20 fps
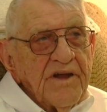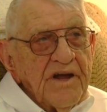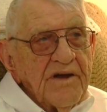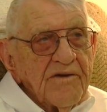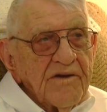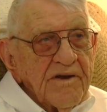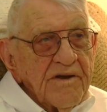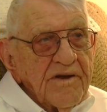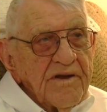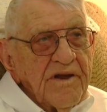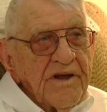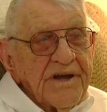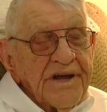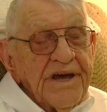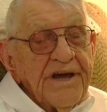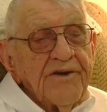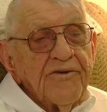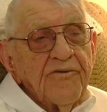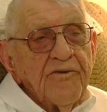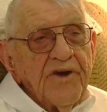that they're
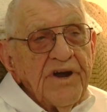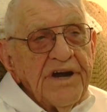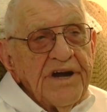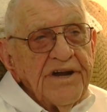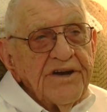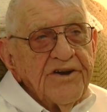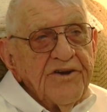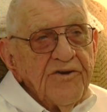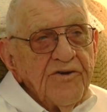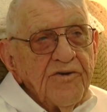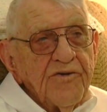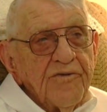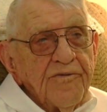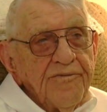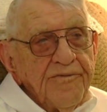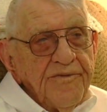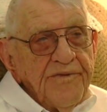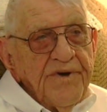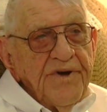getting ready to